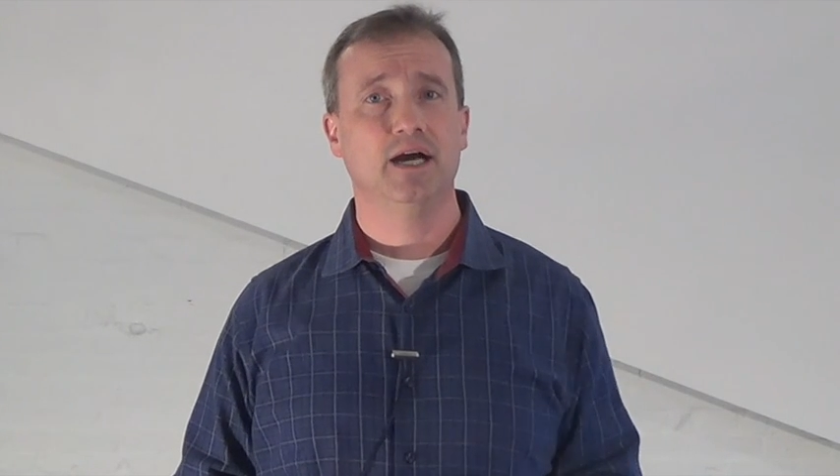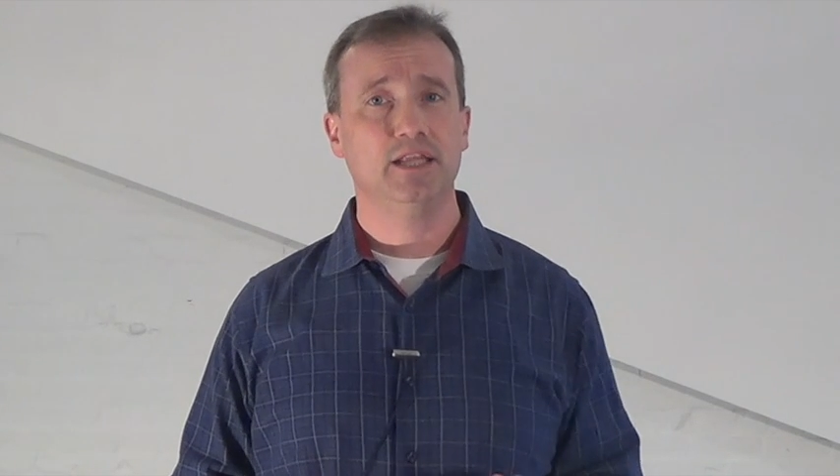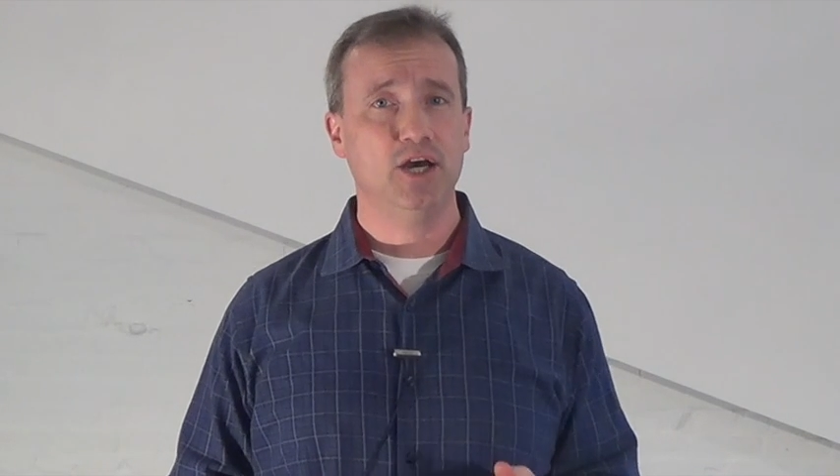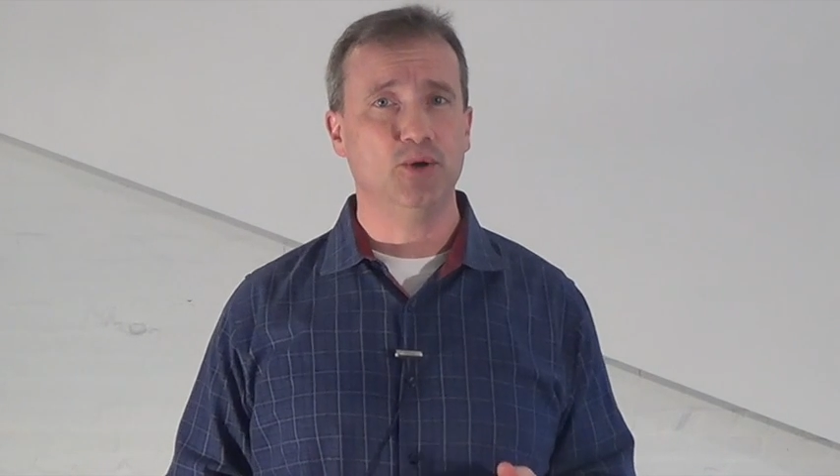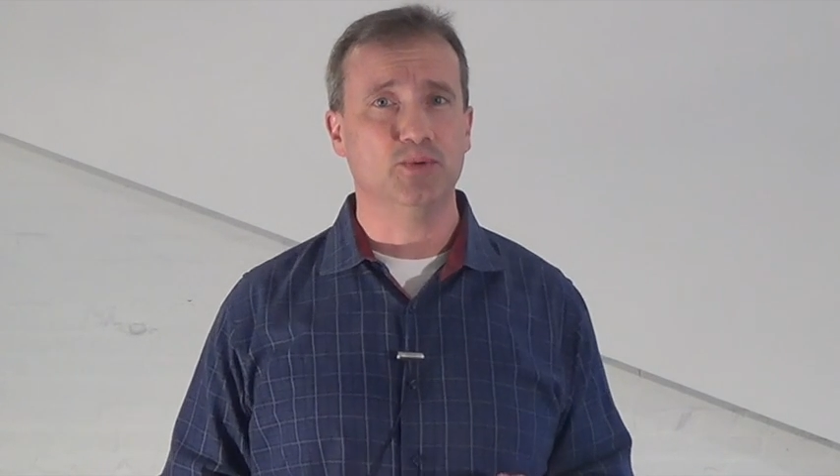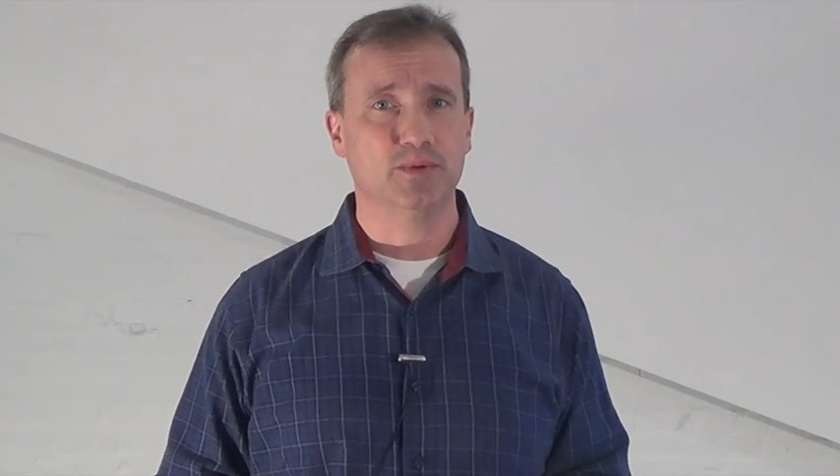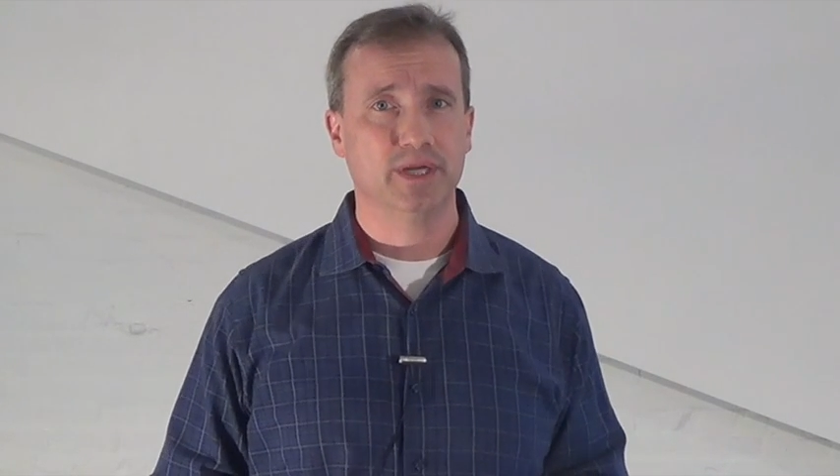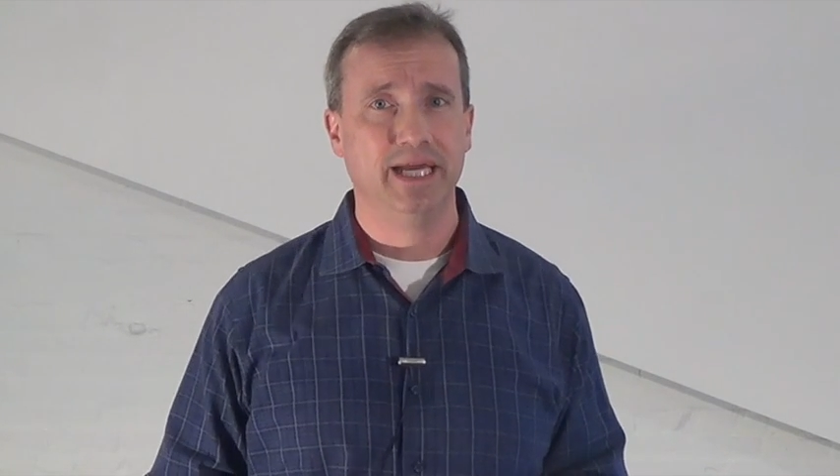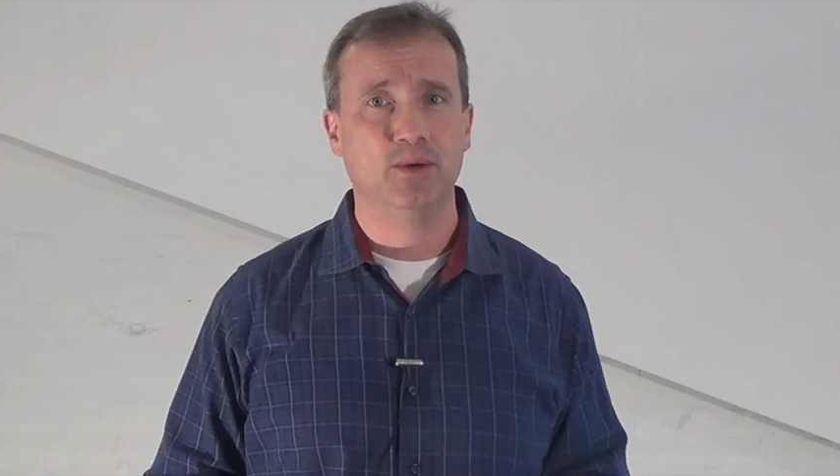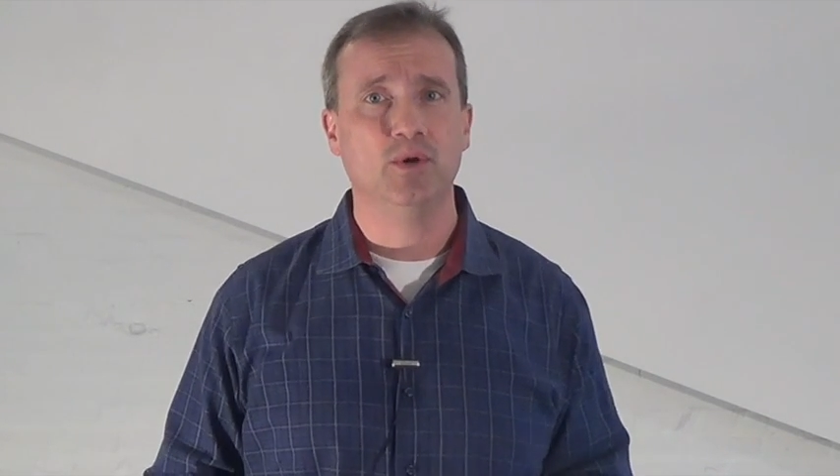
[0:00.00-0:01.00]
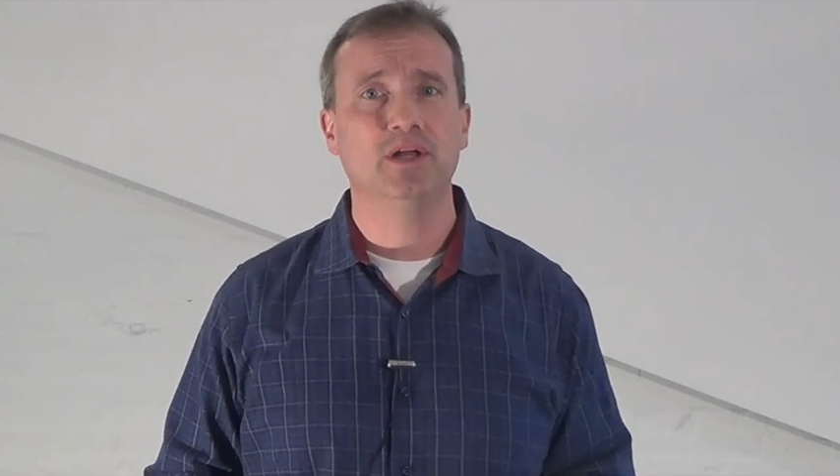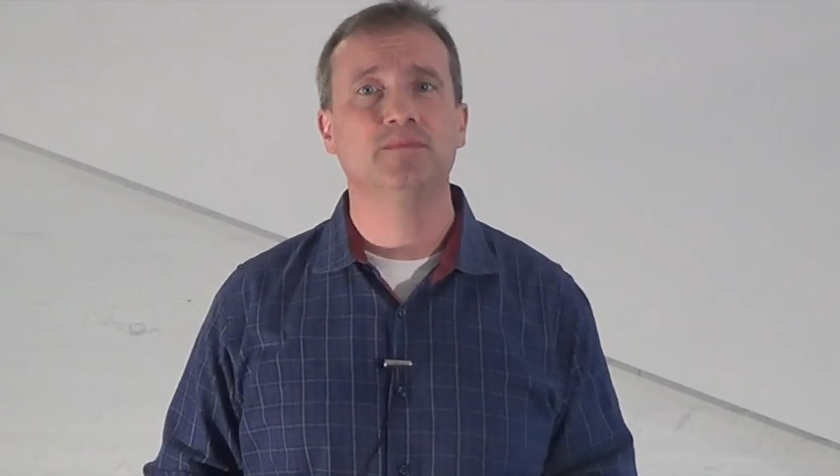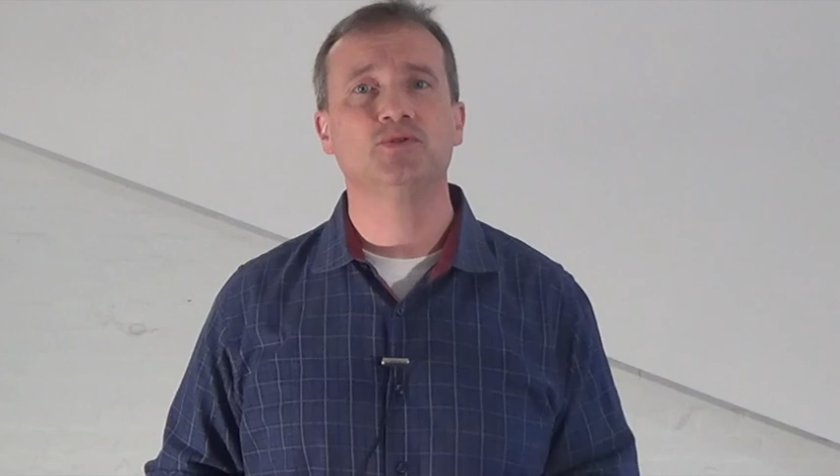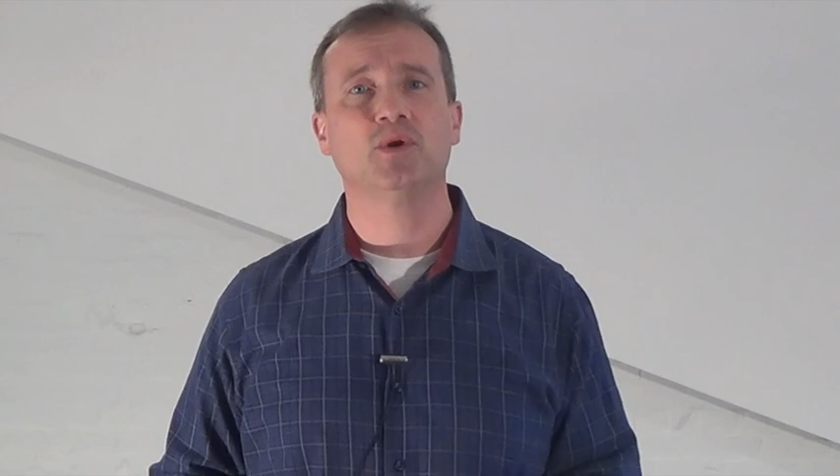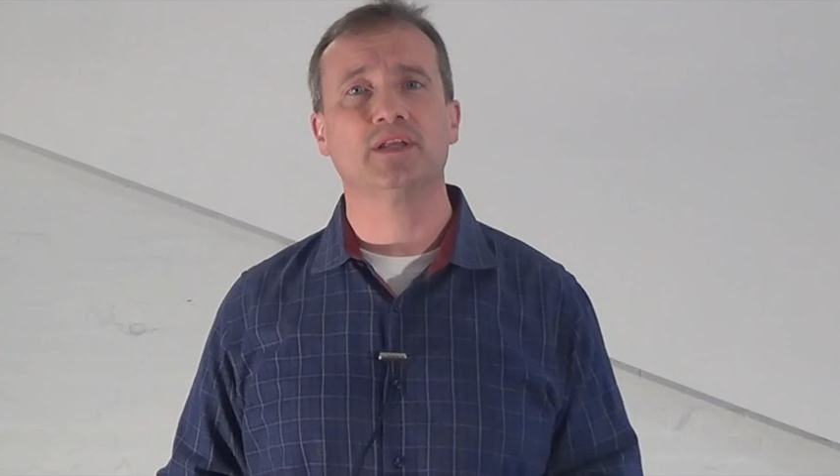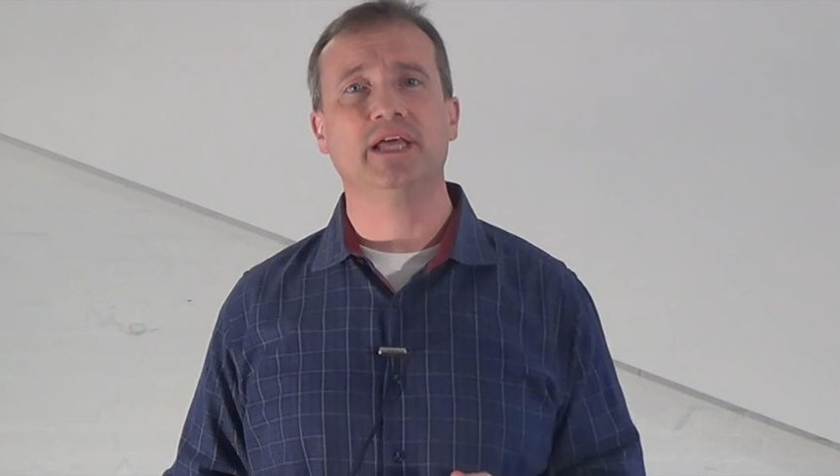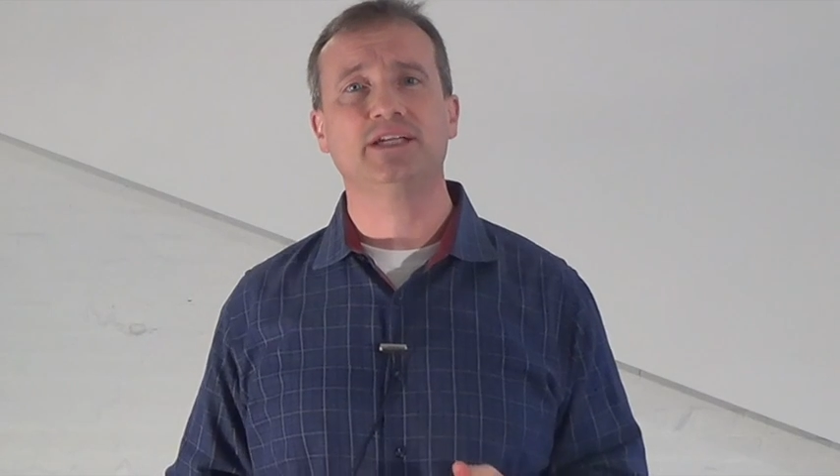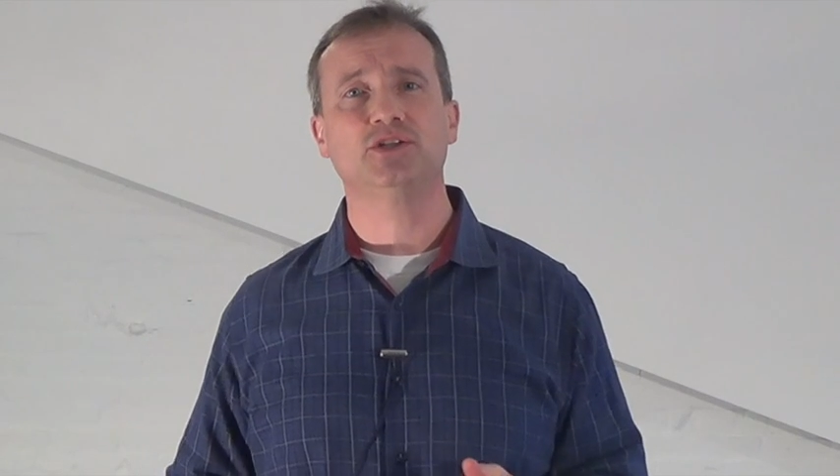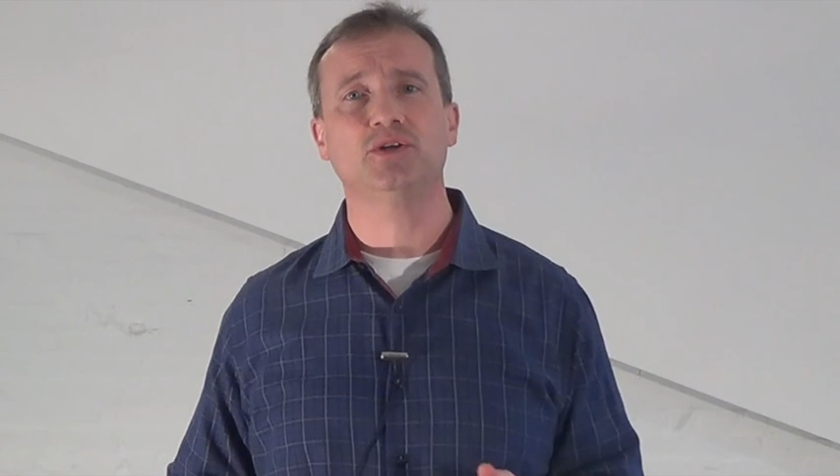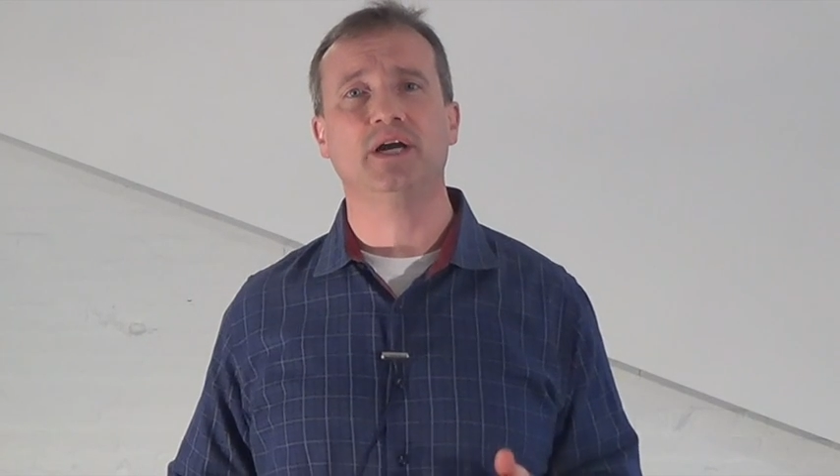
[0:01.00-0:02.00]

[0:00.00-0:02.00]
Hello, and welcome to our lecture